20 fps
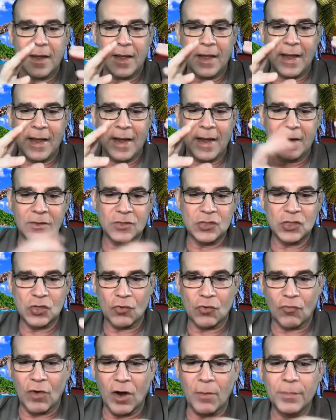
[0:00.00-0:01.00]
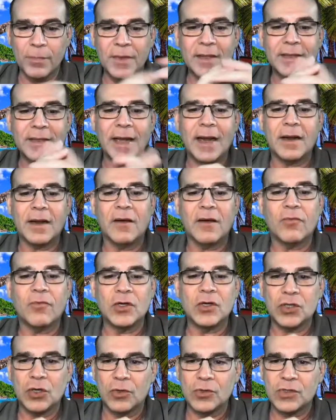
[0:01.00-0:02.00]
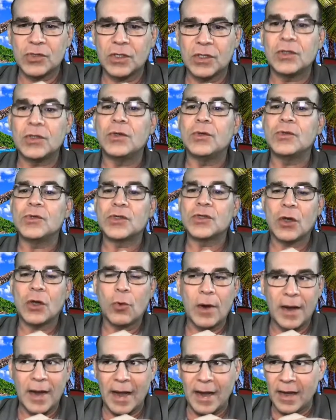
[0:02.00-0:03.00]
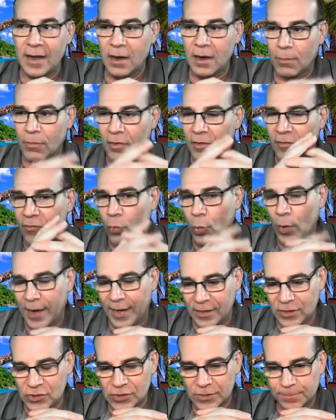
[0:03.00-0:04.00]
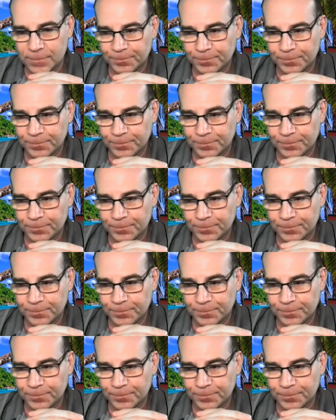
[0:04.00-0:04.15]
and scrub the data if we chose to do so in any number of ways.